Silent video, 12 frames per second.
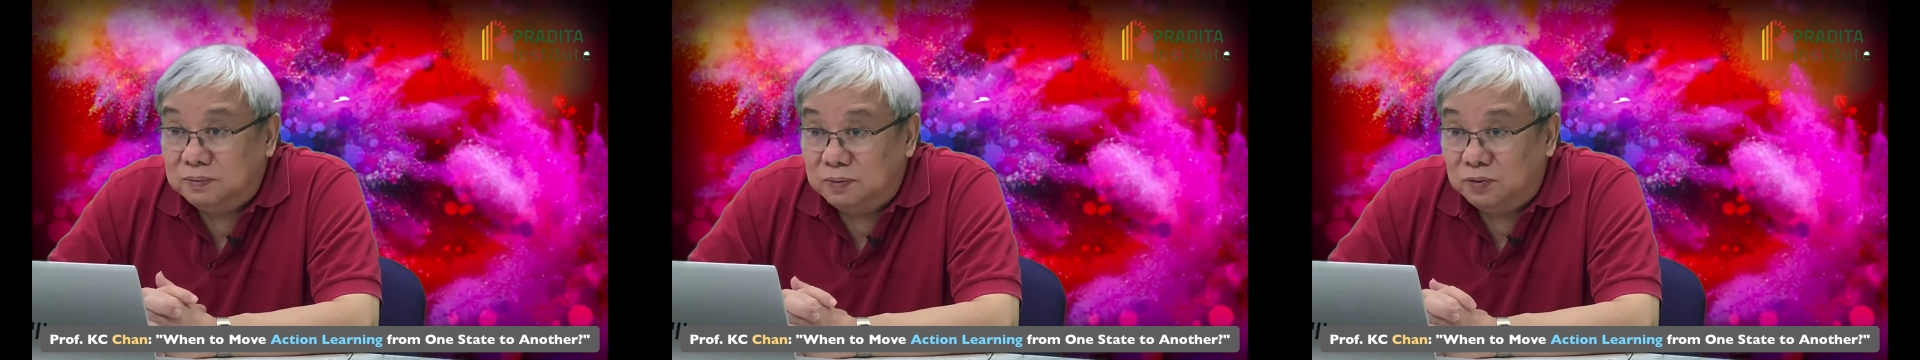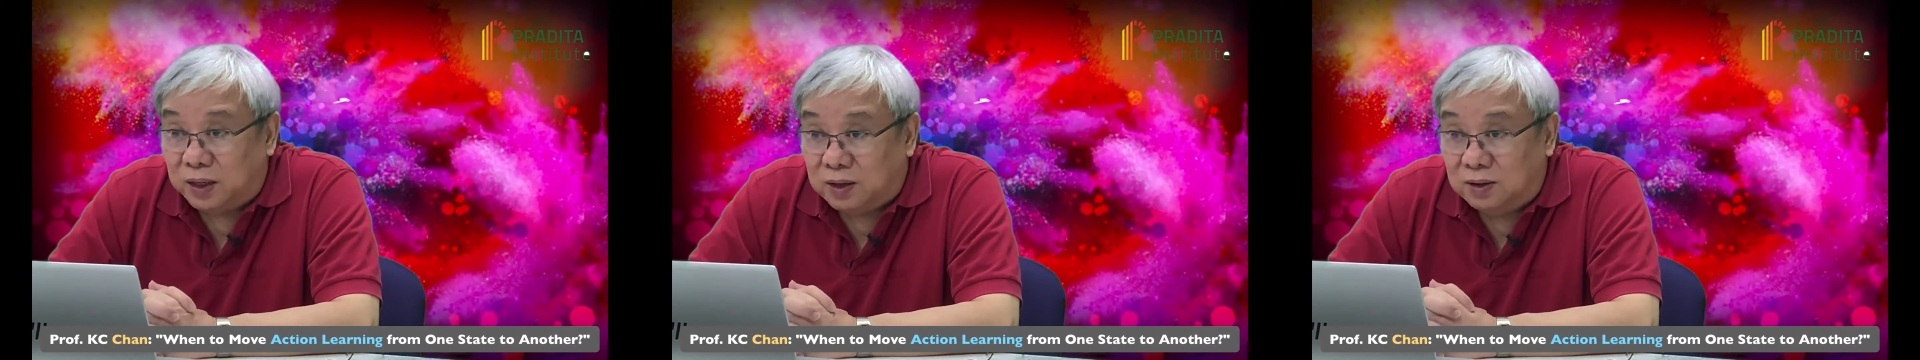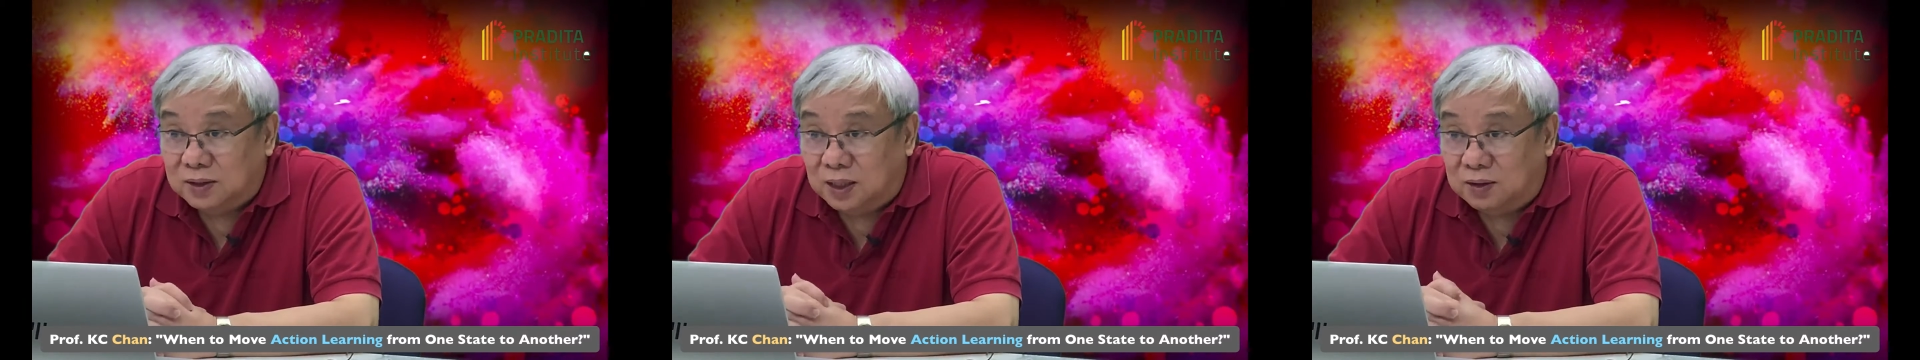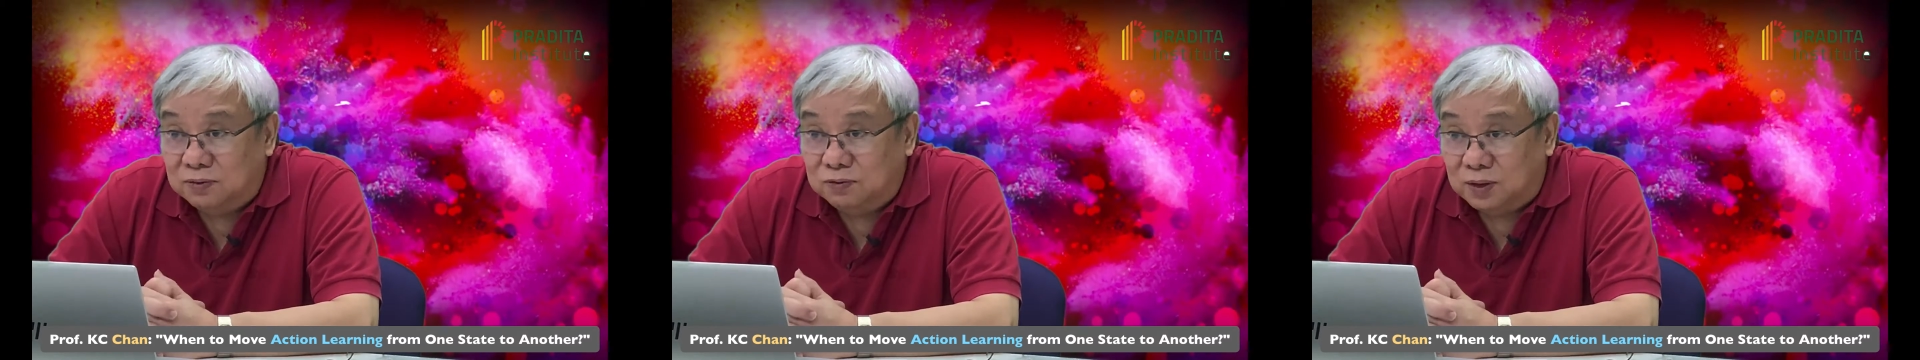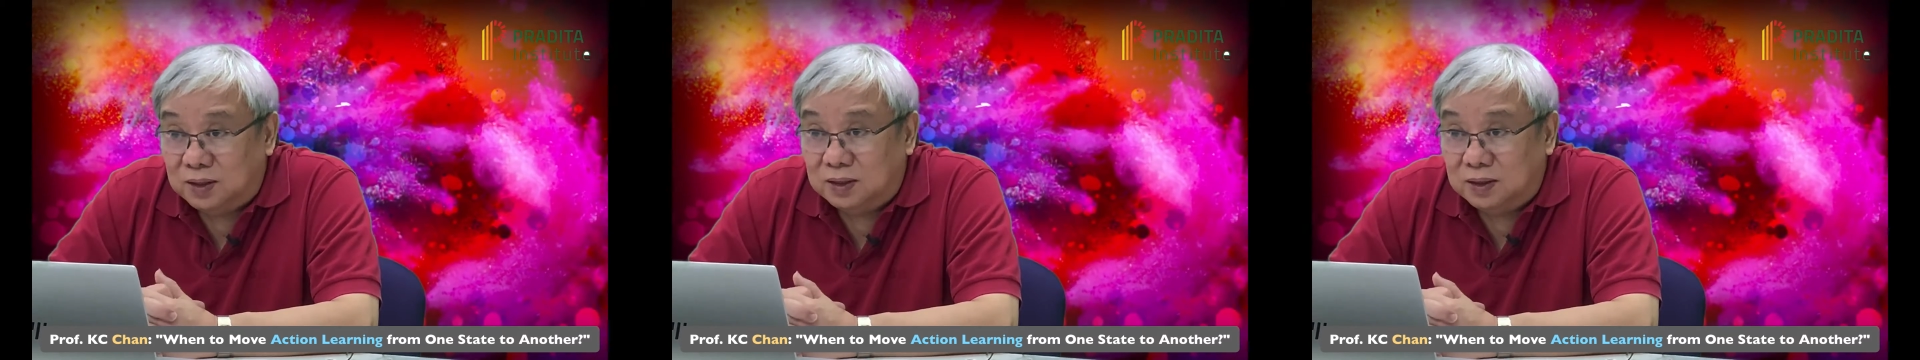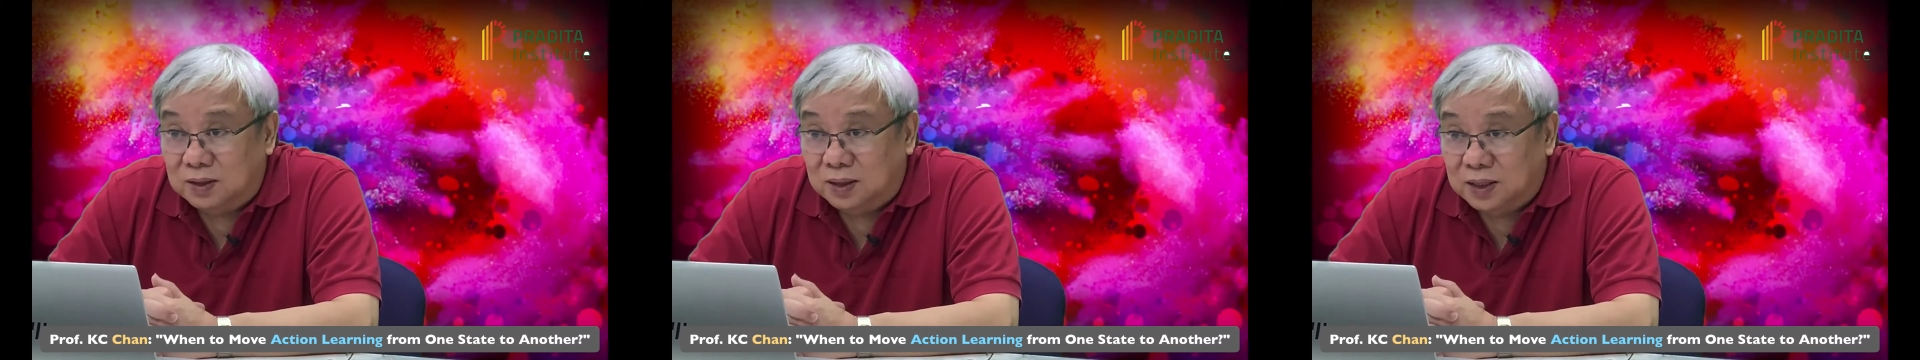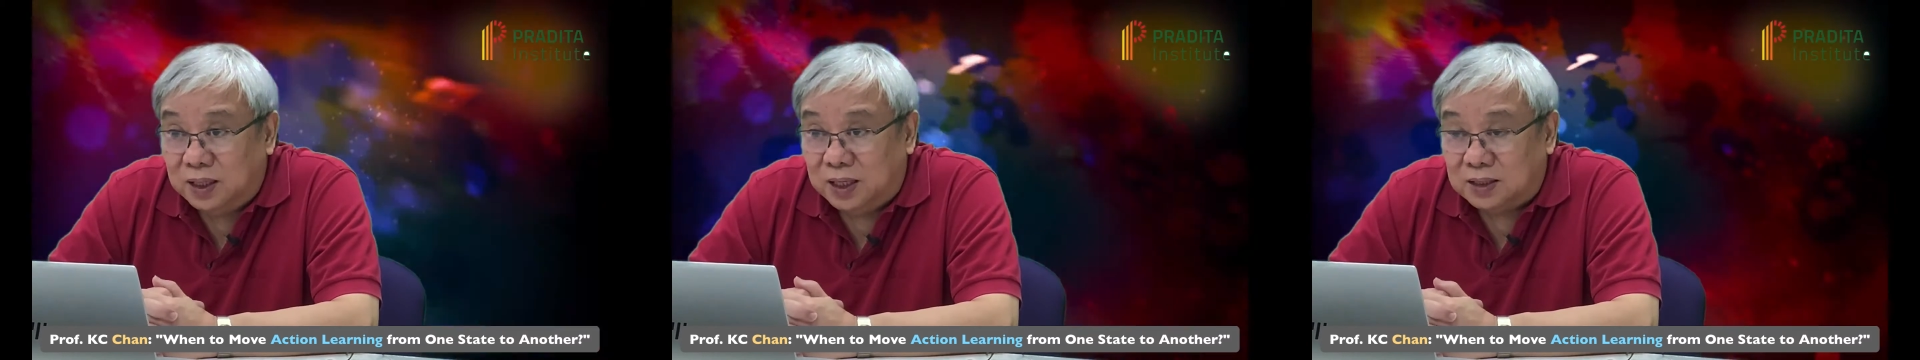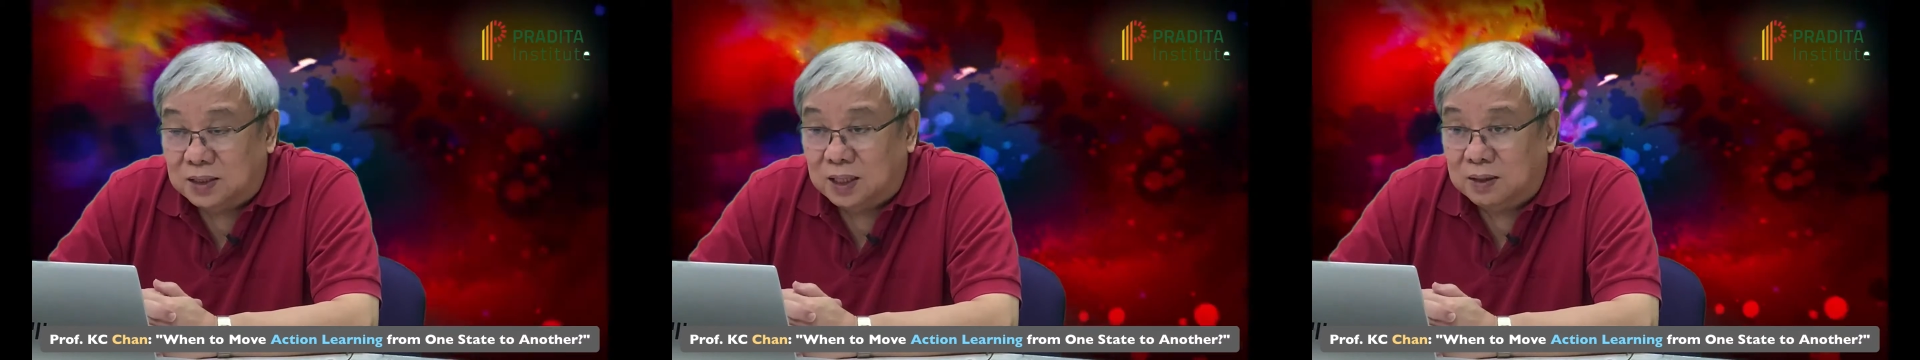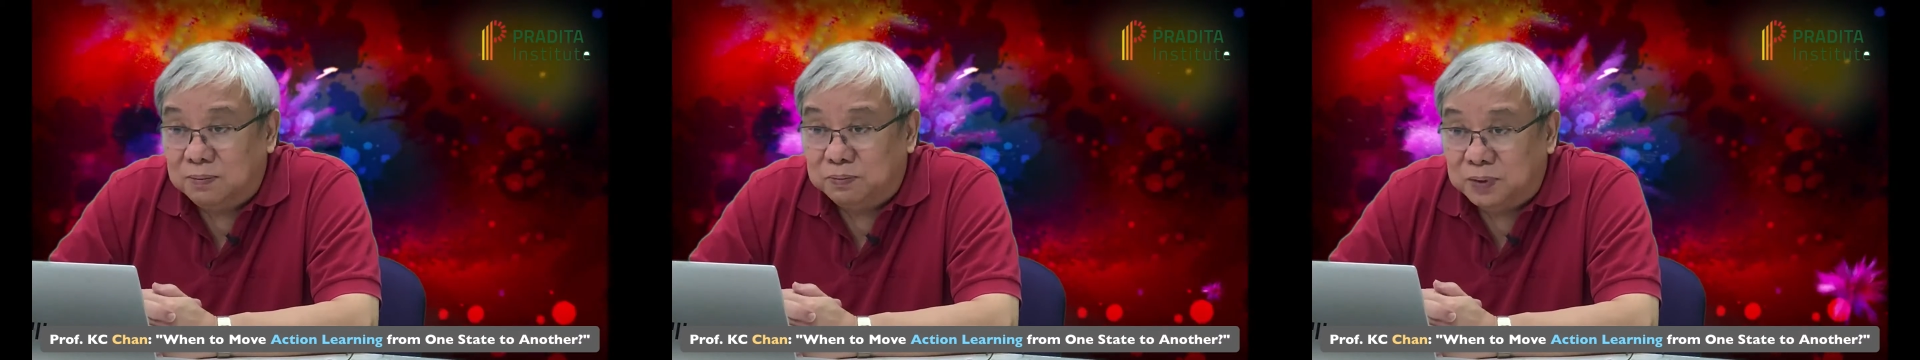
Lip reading: record down what learning has taken